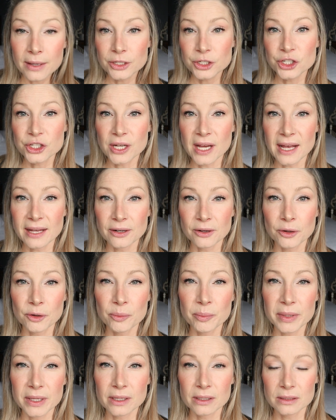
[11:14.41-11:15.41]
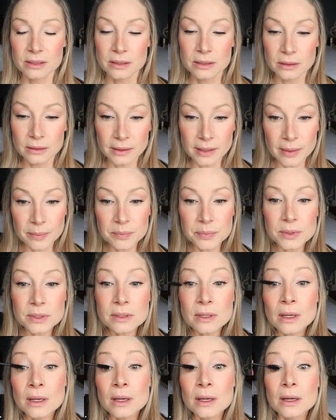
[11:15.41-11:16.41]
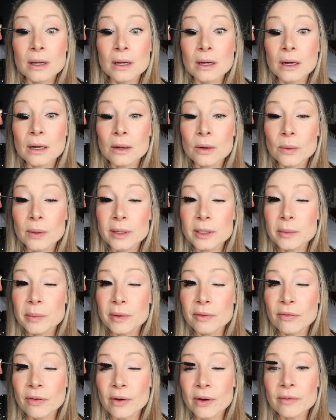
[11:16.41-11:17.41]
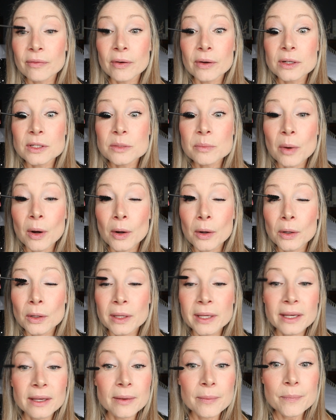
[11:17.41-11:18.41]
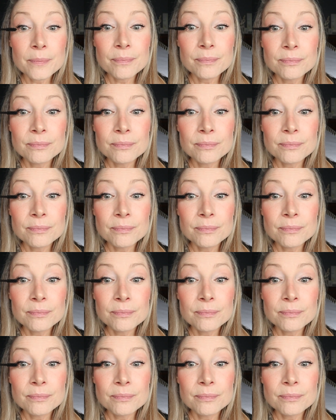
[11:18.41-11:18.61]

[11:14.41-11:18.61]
shadow because the lips are going to be very, very sparkly.